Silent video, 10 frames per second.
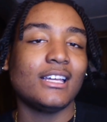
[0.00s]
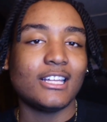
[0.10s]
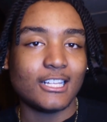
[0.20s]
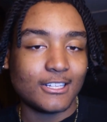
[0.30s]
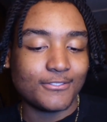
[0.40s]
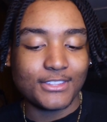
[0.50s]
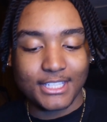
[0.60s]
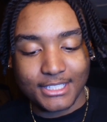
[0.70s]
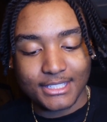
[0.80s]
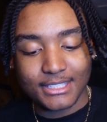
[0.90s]
of
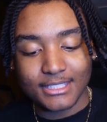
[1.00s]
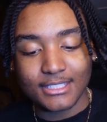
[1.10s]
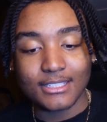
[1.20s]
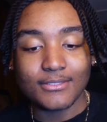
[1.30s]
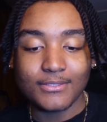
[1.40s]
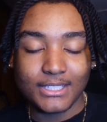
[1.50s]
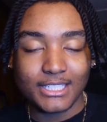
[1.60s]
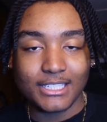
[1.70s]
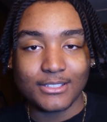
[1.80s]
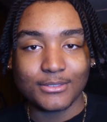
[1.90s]
this
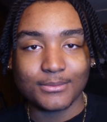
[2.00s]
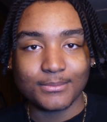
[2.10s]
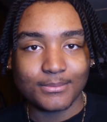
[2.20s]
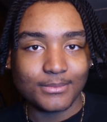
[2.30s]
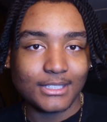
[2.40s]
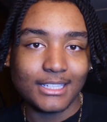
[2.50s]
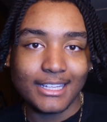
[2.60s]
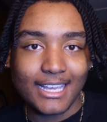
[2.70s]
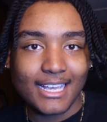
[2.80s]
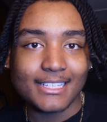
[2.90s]
video,
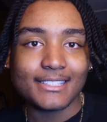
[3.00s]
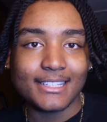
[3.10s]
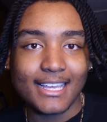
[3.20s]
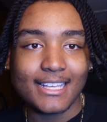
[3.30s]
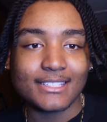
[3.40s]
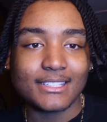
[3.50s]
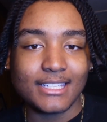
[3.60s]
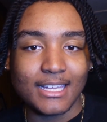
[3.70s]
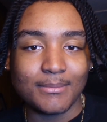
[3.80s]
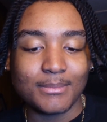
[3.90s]
last
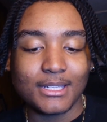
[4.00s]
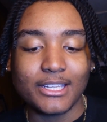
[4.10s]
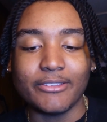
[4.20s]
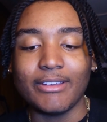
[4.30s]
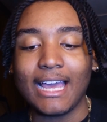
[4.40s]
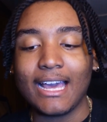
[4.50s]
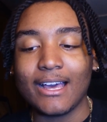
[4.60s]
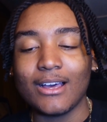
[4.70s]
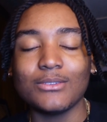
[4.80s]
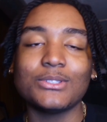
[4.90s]
step of
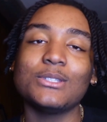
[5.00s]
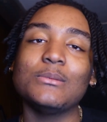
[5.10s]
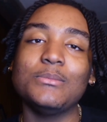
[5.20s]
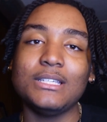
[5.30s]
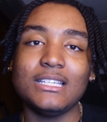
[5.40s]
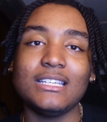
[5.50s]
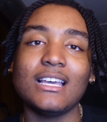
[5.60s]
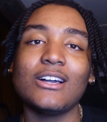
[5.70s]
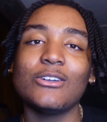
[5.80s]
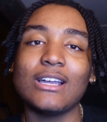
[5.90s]
how to be
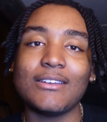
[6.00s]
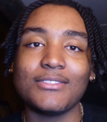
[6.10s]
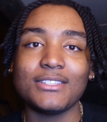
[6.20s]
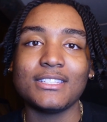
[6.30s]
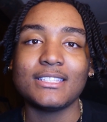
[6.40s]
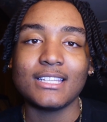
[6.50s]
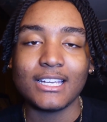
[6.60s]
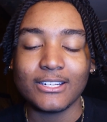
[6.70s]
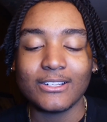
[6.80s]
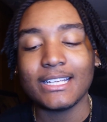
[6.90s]
a graphic
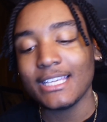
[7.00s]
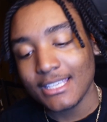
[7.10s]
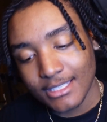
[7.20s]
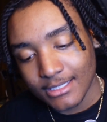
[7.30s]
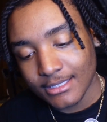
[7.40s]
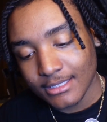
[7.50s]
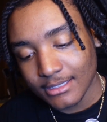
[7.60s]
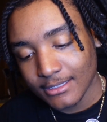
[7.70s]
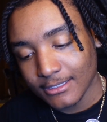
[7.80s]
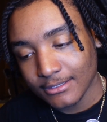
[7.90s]
designer is
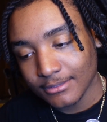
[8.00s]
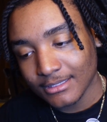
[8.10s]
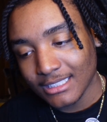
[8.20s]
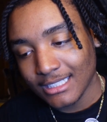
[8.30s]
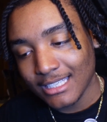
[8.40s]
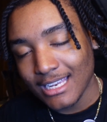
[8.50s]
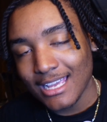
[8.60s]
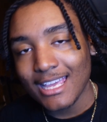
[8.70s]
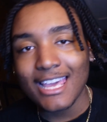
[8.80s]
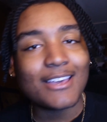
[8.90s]

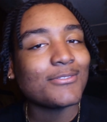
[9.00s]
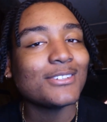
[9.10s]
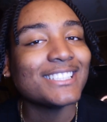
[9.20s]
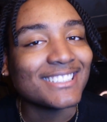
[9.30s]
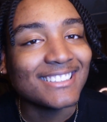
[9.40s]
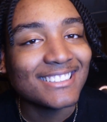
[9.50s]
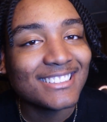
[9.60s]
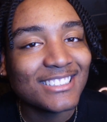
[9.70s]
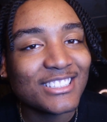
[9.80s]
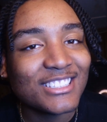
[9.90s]
have fun.
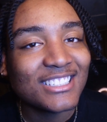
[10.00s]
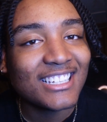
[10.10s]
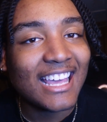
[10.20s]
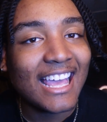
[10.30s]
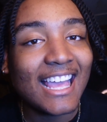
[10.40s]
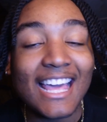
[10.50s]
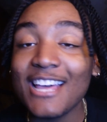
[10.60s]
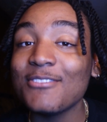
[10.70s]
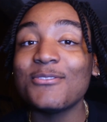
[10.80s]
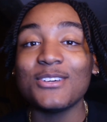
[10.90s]

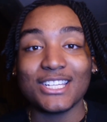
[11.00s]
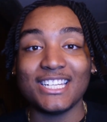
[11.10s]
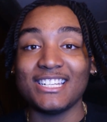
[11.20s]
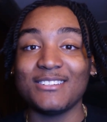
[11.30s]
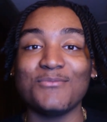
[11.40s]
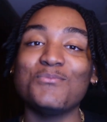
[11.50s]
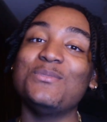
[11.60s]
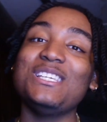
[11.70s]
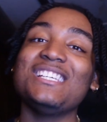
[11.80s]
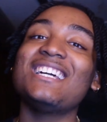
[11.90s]
Have fun.
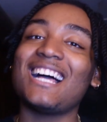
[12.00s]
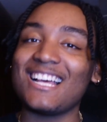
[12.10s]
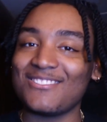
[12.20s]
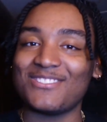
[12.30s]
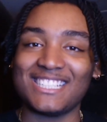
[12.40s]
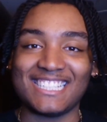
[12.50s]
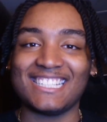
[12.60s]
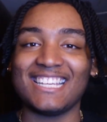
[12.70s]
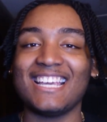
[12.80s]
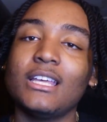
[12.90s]
Be confident
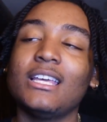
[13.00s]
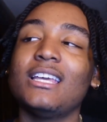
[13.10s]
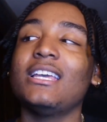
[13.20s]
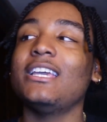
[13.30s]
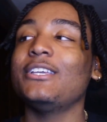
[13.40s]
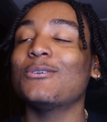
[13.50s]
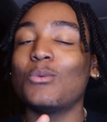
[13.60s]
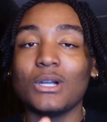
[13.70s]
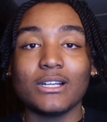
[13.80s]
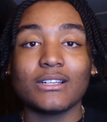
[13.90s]
in your
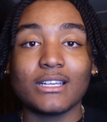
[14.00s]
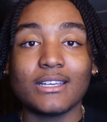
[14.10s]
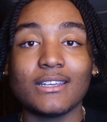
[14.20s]
work,